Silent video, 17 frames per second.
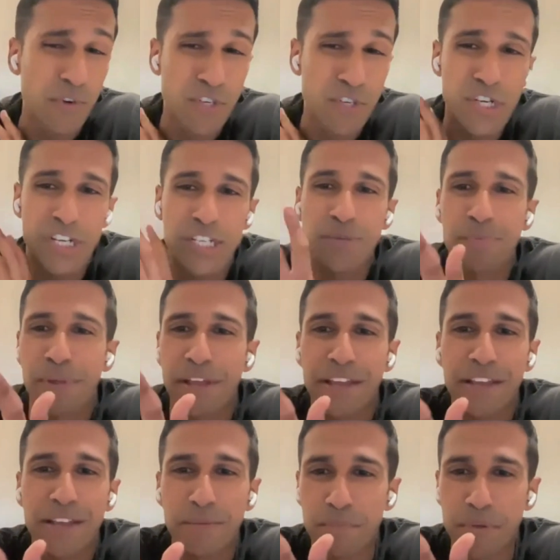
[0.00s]
first chess
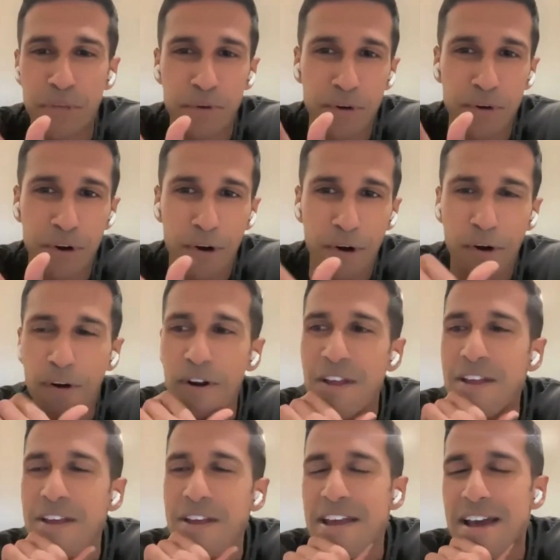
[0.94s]
playing computer.
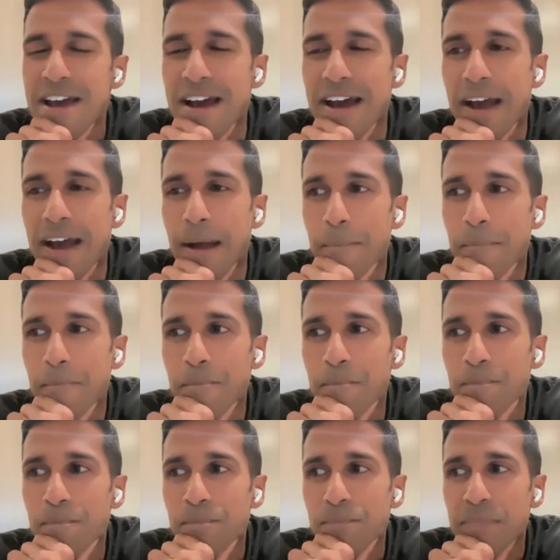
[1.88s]
Um,